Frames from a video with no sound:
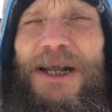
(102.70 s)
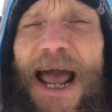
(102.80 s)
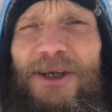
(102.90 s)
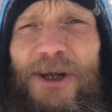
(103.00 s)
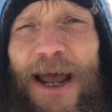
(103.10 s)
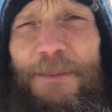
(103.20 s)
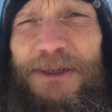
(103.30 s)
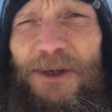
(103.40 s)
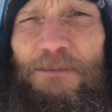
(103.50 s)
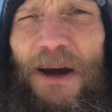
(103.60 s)
he actually got me
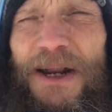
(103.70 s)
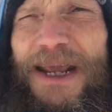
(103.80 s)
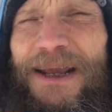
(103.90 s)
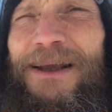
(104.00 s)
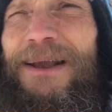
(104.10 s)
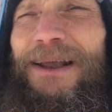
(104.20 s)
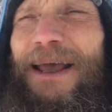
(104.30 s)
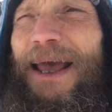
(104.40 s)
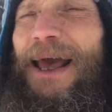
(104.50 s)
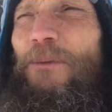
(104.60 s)
some money,
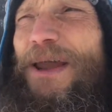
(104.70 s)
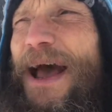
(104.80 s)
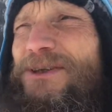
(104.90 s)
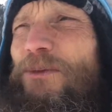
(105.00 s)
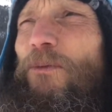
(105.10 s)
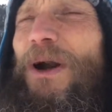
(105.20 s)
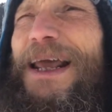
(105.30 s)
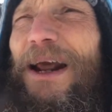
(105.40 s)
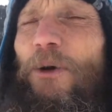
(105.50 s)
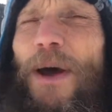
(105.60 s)
and we had some really
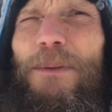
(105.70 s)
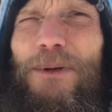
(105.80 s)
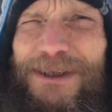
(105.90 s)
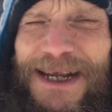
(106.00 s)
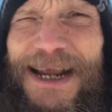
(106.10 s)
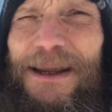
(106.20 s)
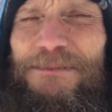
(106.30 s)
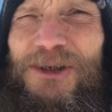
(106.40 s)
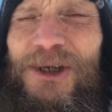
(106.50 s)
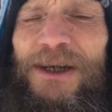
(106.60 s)
incredible
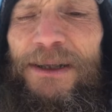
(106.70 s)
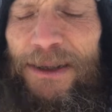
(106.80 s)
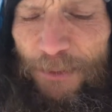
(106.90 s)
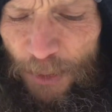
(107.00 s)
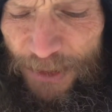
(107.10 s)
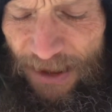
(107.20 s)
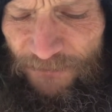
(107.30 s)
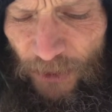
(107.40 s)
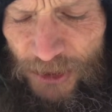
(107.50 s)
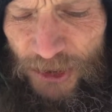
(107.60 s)
teams. I remember that
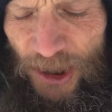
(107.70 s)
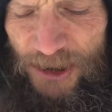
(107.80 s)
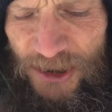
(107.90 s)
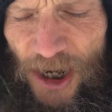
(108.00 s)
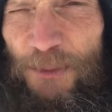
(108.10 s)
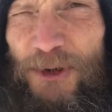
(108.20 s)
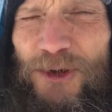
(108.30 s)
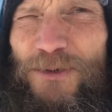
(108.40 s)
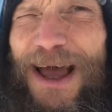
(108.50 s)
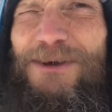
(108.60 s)
first summer,
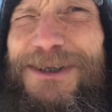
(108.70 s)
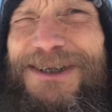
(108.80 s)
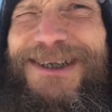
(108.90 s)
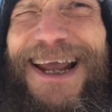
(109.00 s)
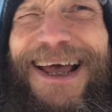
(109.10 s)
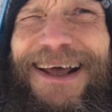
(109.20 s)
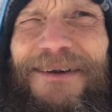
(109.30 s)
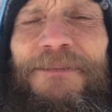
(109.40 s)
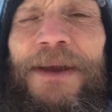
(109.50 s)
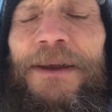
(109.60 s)

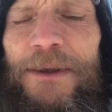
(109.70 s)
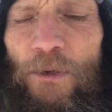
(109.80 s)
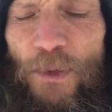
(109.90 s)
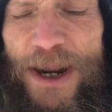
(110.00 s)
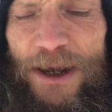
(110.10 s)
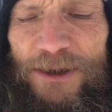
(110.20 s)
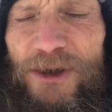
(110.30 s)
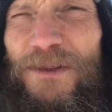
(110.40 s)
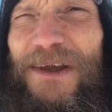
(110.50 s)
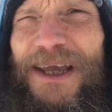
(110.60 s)
2010, we
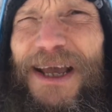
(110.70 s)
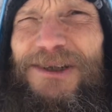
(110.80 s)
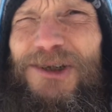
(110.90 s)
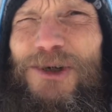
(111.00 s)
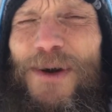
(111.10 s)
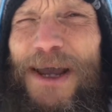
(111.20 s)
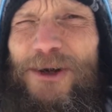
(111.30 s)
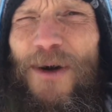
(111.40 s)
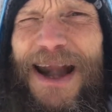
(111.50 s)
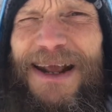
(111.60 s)
took the kids to a
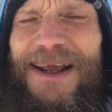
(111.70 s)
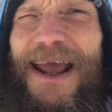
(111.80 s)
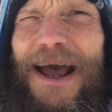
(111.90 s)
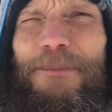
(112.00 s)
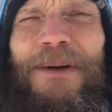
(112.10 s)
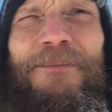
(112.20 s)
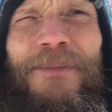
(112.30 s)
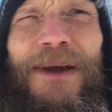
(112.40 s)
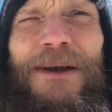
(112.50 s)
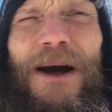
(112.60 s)
training camp
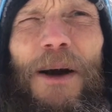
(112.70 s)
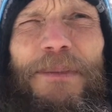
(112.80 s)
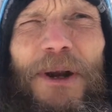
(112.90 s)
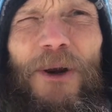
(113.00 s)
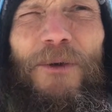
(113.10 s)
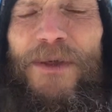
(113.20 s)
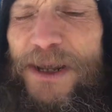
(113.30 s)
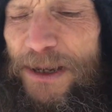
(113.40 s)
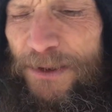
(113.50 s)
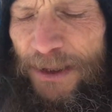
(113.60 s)
up near
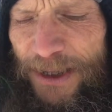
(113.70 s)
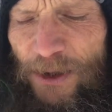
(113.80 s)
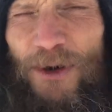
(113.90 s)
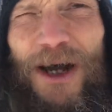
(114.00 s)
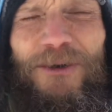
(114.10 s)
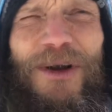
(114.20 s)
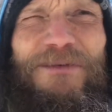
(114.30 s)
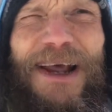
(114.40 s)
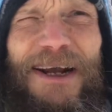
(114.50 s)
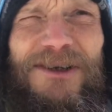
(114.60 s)
the hill country of
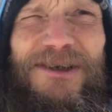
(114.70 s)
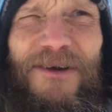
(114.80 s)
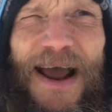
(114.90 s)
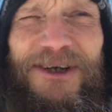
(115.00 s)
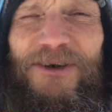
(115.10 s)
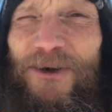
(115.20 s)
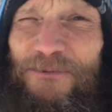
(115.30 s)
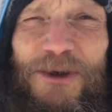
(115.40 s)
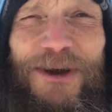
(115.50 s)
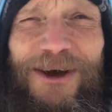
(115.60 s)
Texas. There actually are a
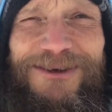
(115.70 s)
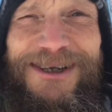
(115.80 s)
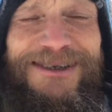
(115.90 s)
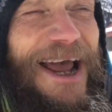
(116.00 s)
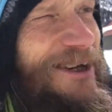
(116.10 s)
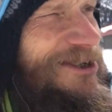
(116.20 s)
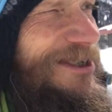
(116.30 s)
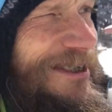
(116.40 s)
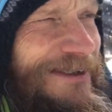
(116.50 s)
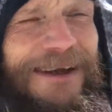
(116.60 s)
few hills in Texas,
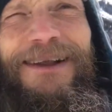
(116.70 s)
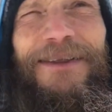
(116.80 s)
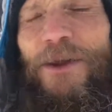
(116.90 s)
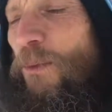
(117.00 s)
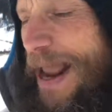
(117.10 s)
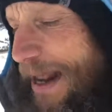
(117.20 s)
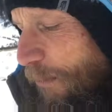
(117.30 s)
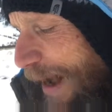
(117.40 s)
and we had a